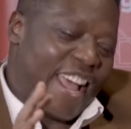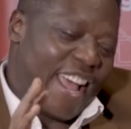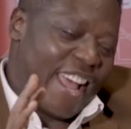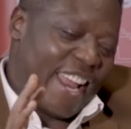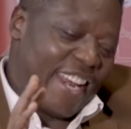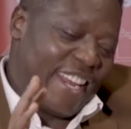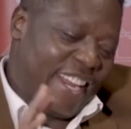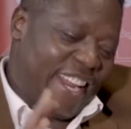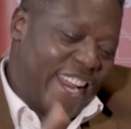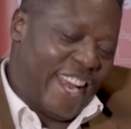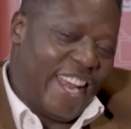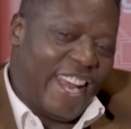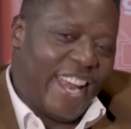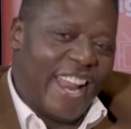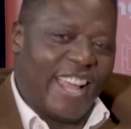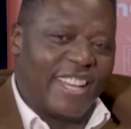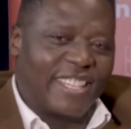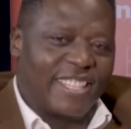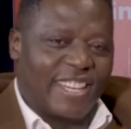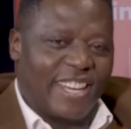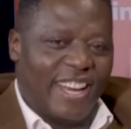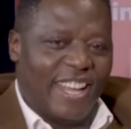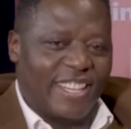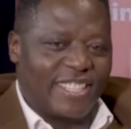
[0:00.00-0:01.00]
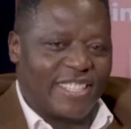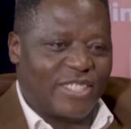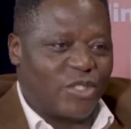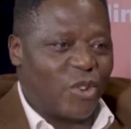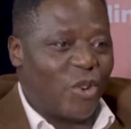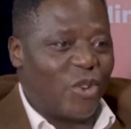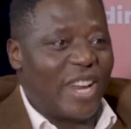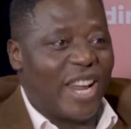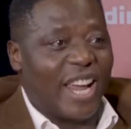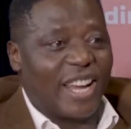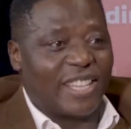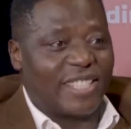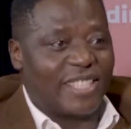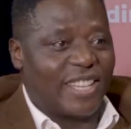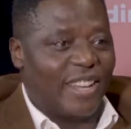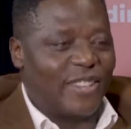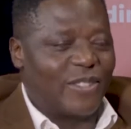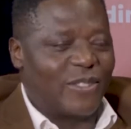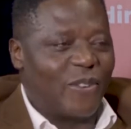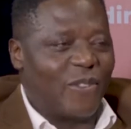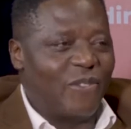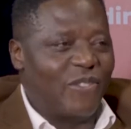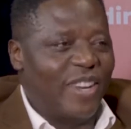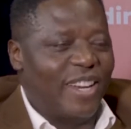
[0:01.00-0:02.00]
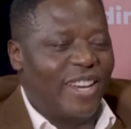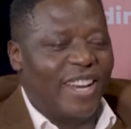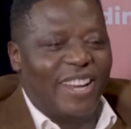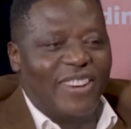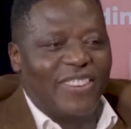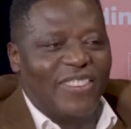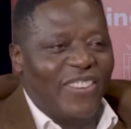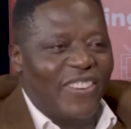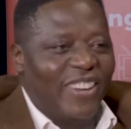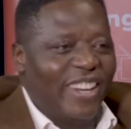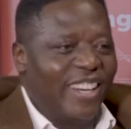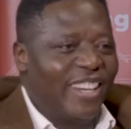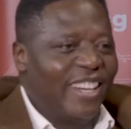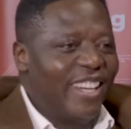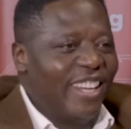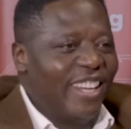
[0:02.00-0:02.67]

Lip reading: and relentless to the extent of being annoying.